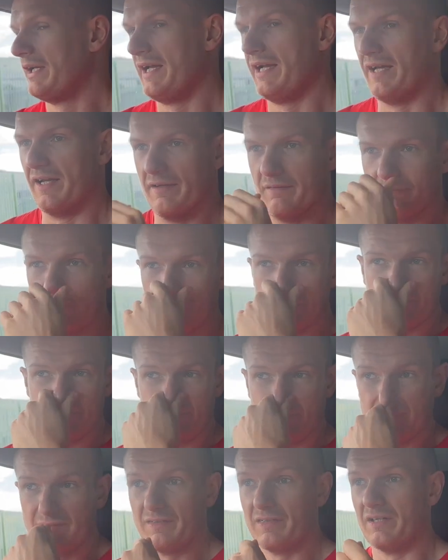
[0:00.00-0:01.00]
hit
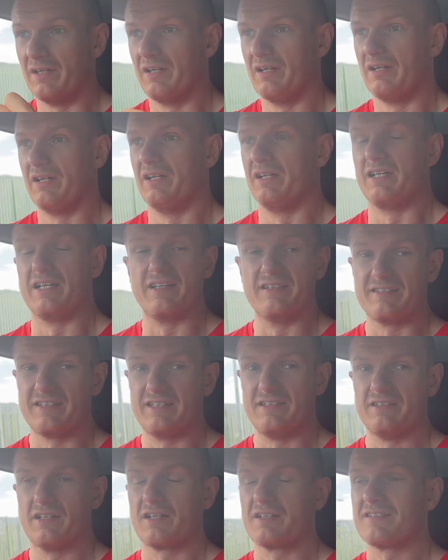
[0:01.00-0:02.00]
an
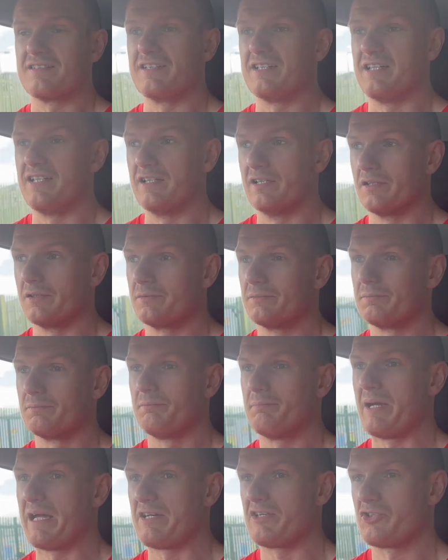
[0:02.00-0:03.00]
easy 90 kilo
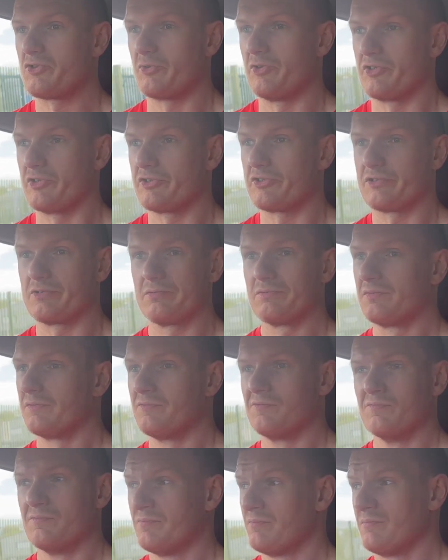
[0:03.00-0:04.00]
bench, which
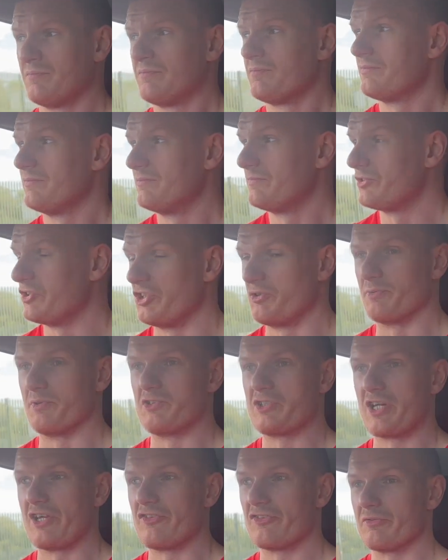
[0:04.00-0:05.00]
she's
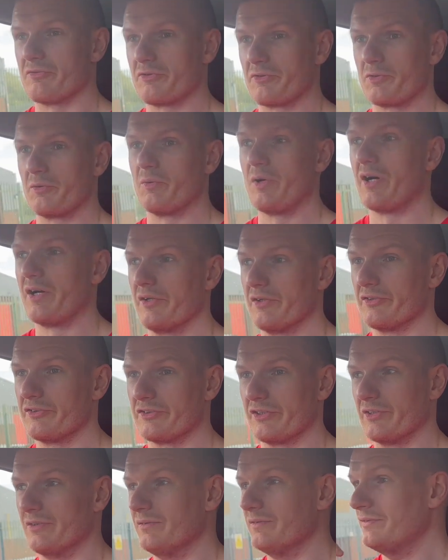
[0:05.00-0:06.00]
been chasing for a while,
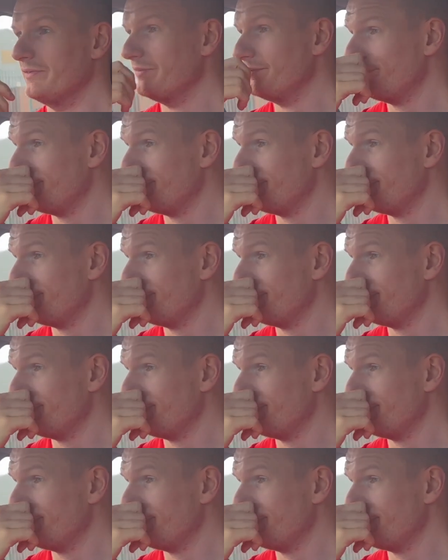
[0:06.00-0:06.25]
so